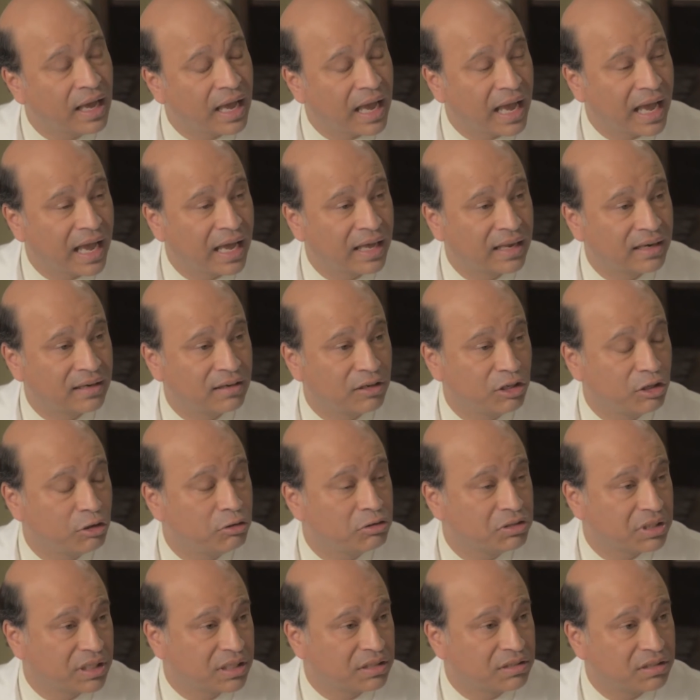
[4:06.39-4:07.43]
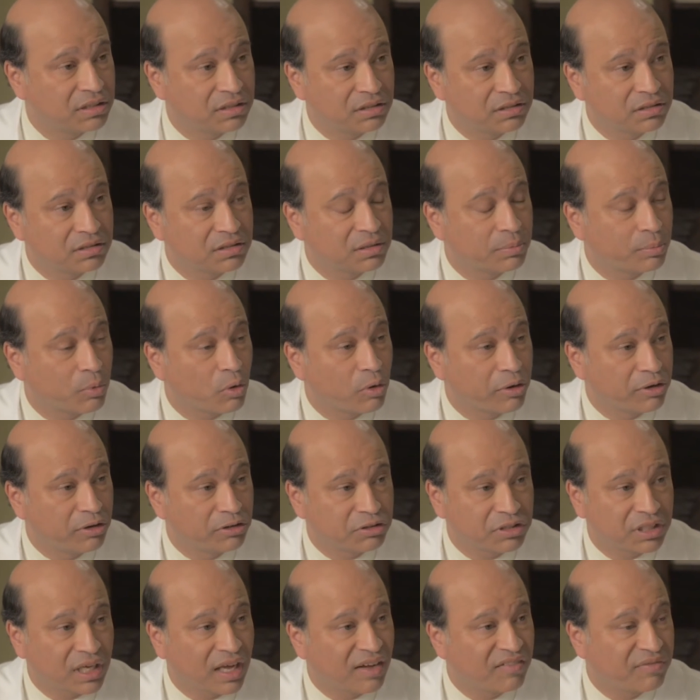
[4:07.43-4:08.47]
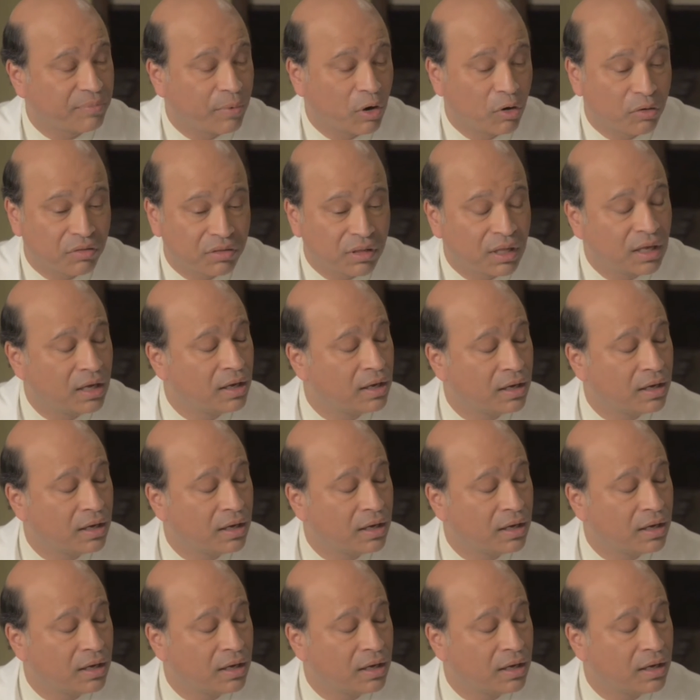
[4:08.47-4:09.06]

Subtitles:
and use it to support yourself both